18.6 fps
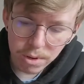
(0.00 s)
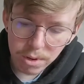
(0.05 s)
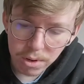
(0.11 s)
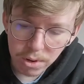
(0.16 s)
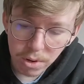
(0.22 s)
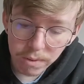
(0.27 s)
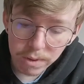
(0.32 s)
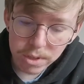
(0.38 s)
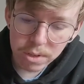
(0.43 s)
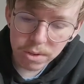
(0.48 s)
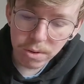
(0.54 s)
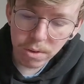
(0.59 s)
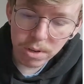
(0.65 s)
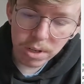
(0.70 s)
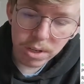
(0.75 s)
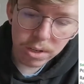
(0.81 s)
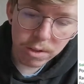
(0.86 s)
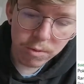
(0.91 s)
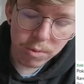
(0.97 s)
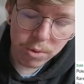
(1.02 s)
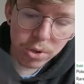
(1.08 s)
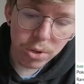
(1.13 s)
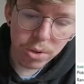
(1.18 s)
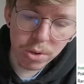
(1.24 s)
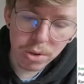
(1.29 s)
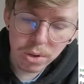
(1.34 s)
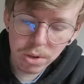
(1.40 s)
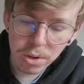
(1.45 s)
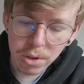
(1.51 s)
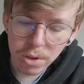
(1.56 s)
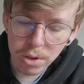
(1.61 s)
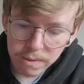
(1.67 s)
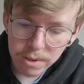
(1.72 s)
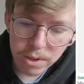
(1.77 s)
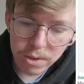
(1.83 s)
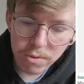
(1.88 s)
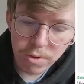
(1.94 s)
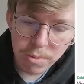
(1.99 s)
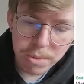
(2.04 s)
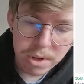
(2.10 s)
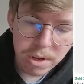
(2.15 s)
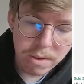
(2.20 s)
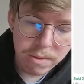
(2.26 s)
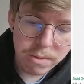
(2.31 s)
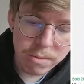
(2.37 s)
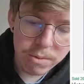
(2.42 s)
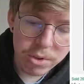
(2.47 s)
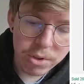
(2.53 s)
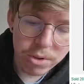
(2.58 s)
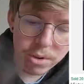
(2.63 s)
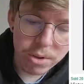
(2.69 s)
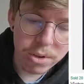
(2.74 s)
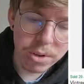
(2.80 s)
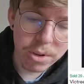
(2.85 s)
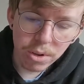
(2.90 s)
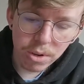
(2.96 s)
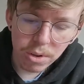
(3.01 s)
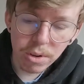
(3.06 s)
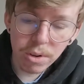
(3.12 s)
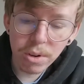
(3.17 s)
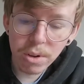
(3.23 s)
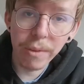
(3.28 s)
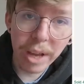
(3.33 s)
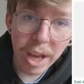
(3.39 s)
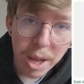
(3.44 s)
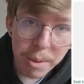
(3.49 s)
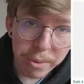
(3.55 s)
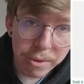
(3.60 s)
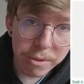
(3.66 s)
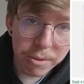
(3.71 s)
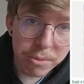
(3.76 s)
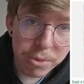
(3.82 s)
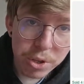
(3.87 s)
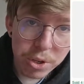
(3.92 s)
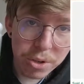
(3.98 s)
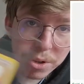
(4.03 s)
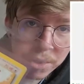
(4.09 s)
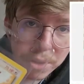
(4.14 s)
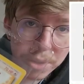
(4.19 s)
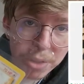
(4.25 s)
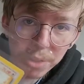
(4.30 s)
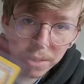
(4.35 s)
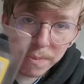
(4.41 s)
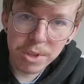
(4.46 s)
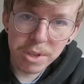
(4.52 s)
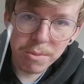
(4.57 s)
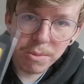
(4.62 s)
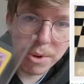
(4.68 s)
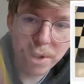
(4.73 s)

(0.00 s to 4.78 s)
another Snorlax from Jungle, the Victory Bell from Jungle, Clefable from Jungle, Mr.